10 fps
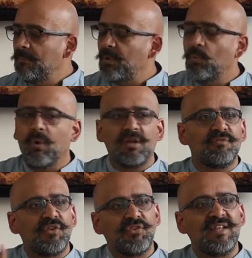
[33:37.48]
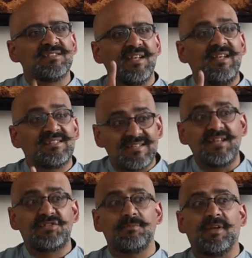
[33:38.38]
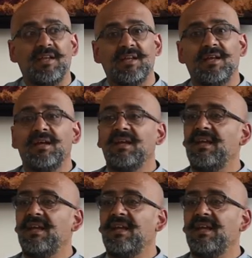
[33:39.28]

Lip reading: But one of the things that he said to me,